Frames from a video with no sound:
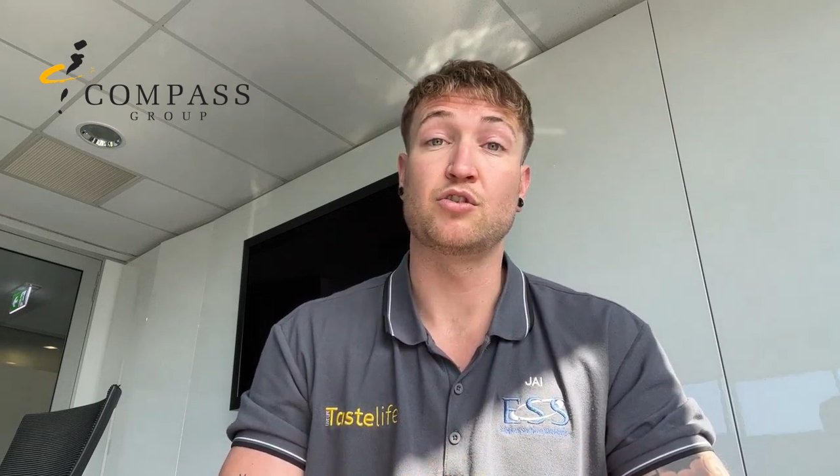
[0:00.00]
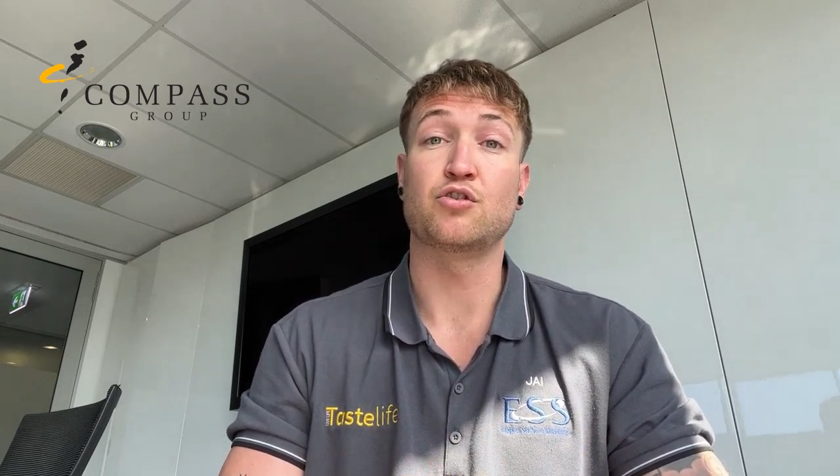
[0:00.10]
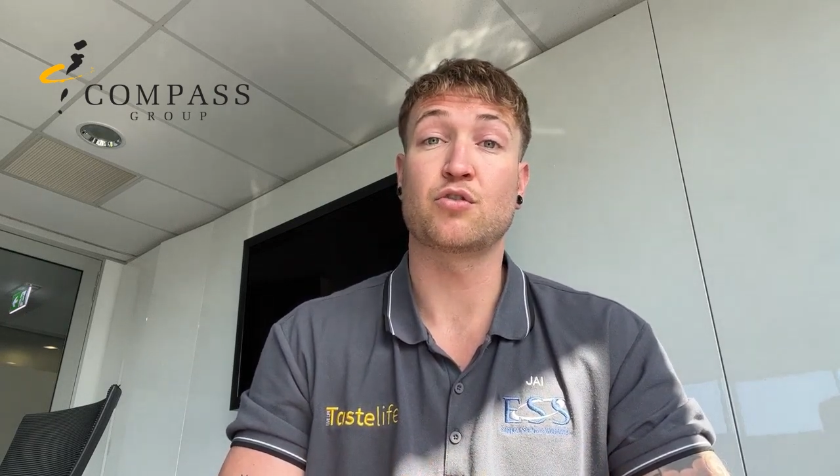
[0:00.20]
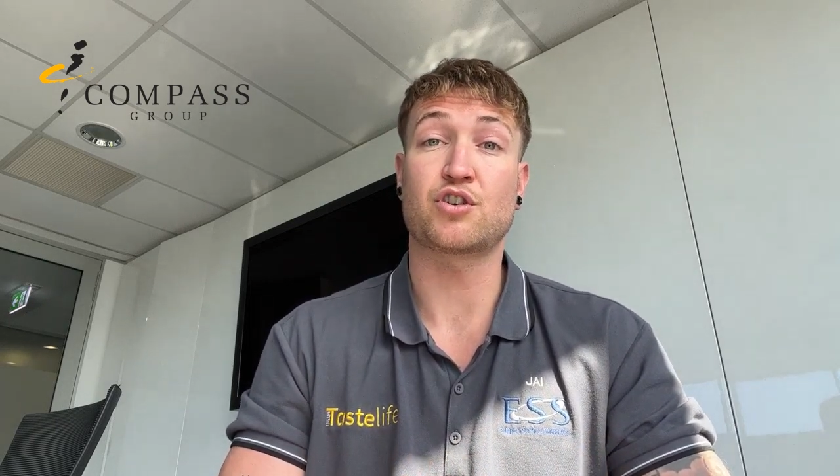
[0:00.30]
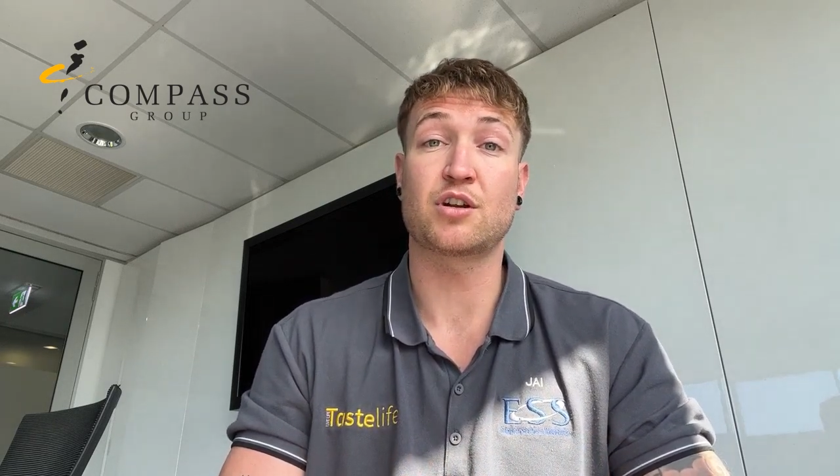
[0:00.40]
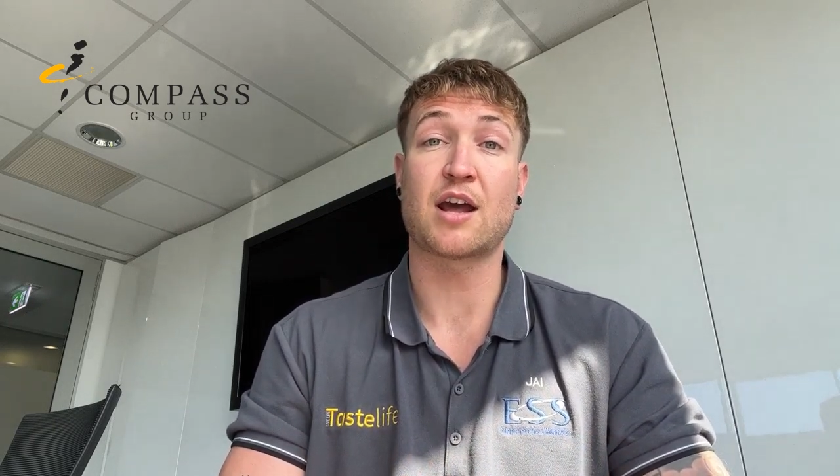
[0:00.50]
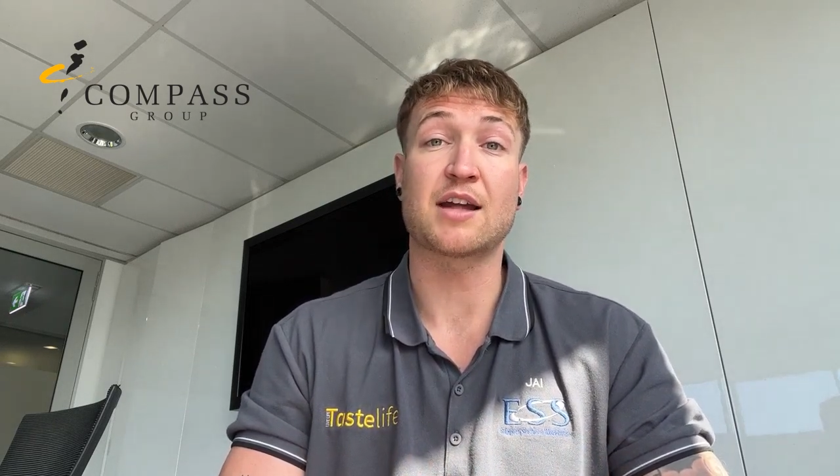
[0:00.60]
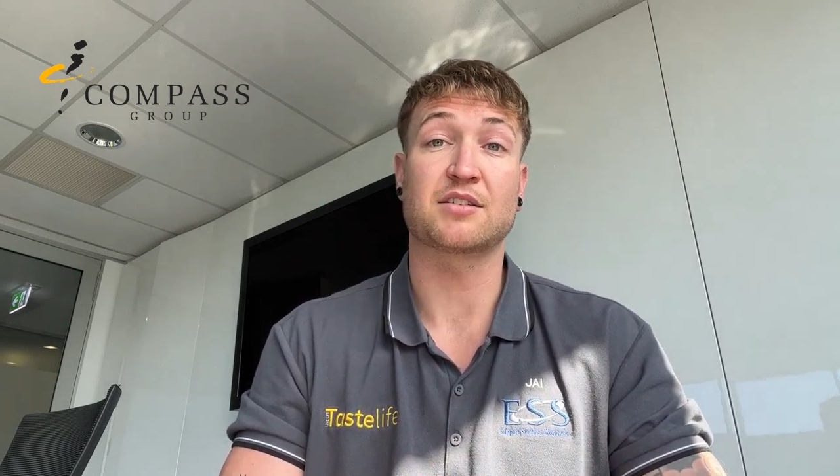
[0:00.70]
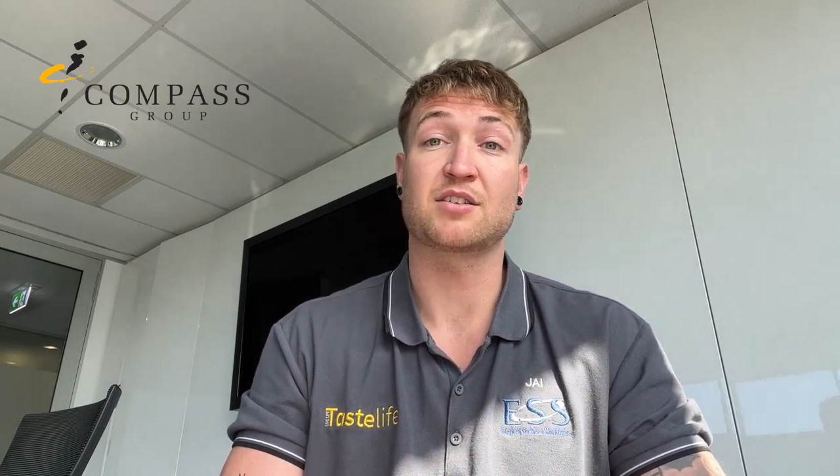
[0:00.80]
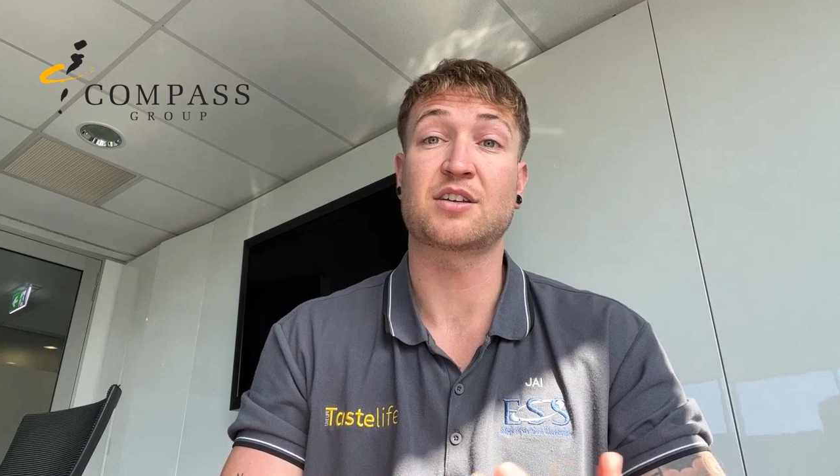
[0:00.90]
nutrition
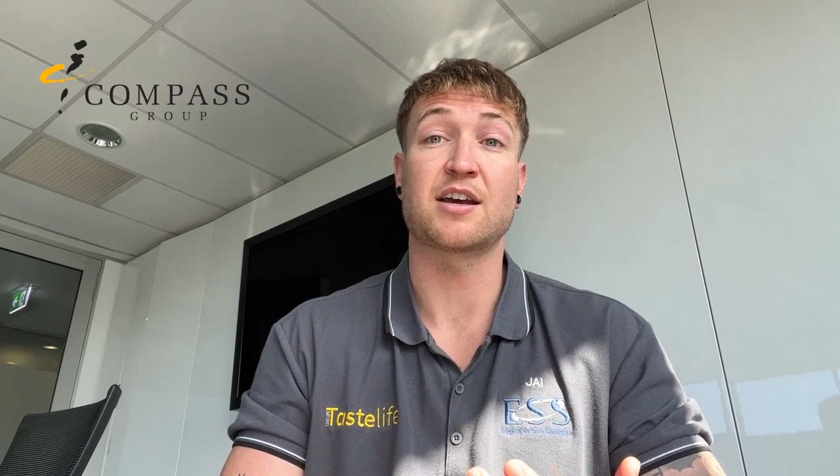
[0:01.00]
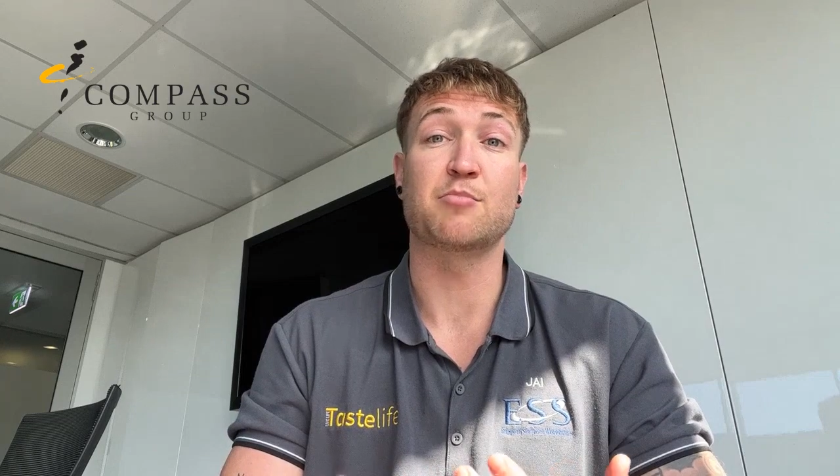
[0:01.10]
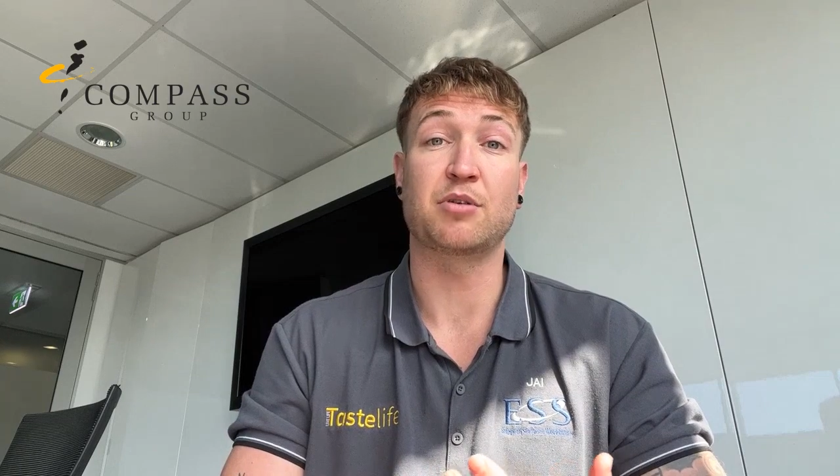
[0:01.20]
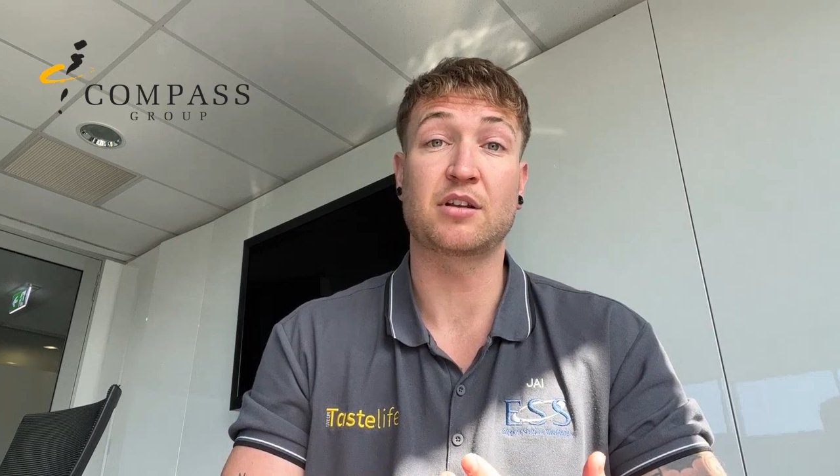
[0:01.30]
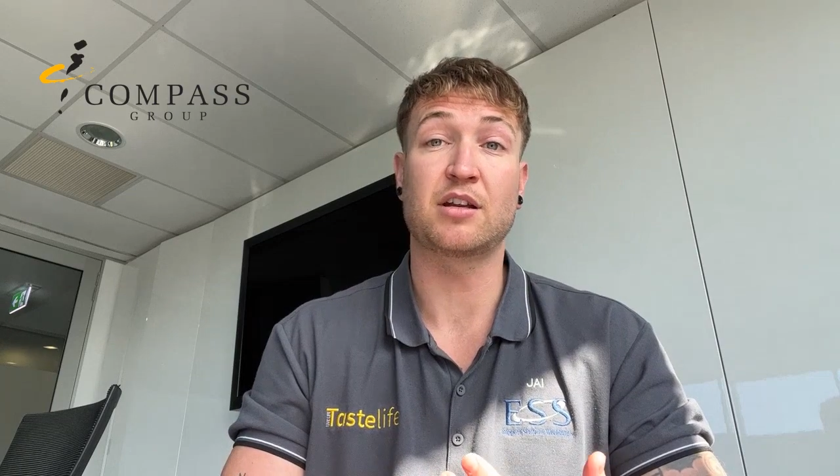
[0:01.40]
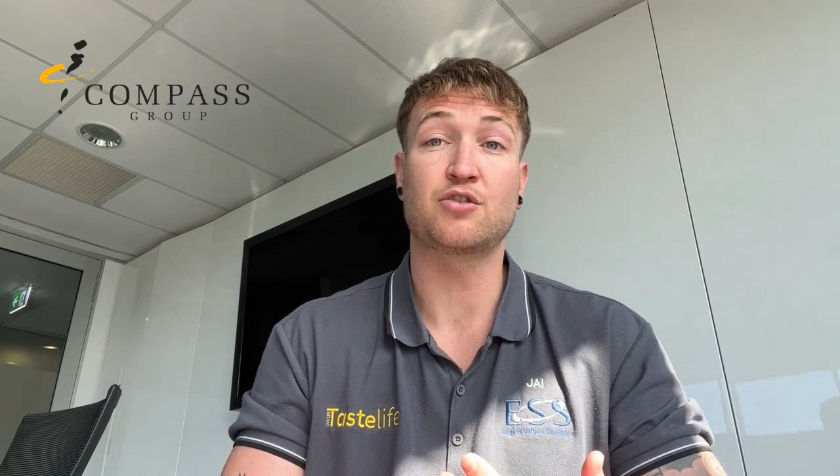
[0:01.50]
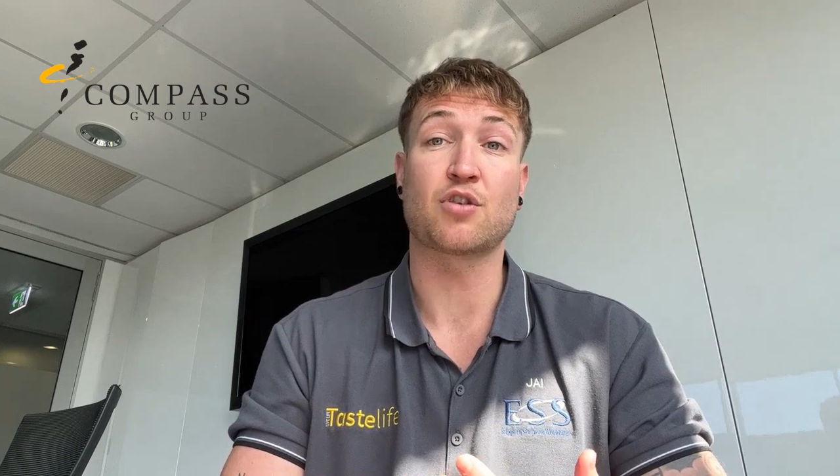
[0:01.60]
and sustainability,